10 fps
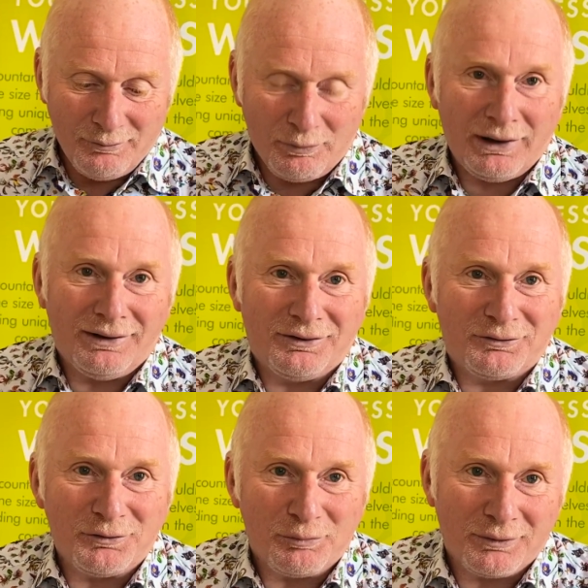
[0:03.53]
Bailey
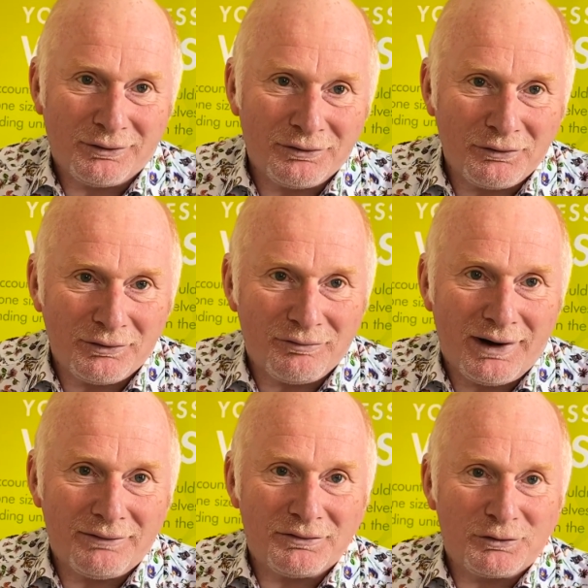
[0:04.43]
Group
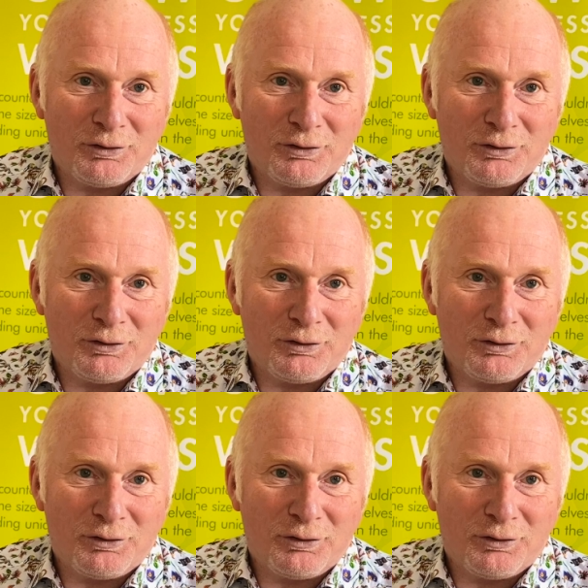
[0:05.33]
Coronavirus